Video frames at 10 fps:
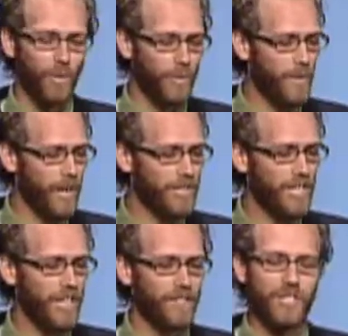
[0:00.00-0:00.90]
When we watch
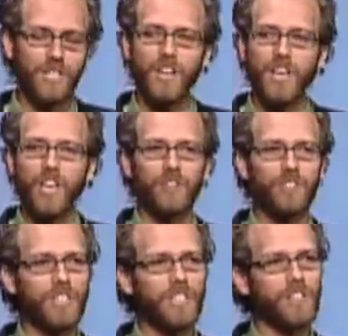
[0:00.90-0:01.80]
television, you're
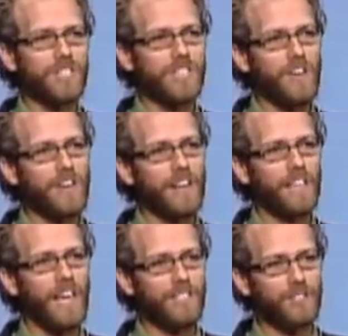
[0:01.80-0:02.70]
sitting there staring at a
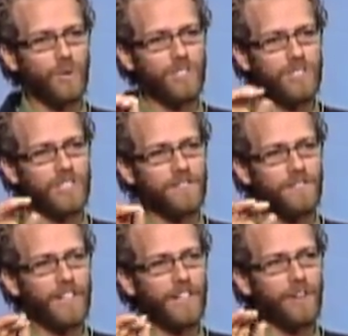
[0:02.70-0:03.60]
light source that's
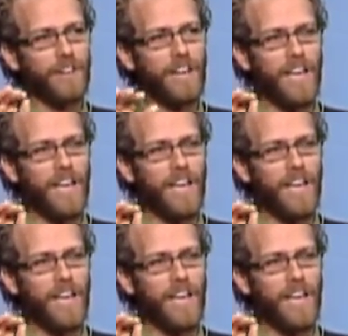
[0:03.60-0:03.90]
flickering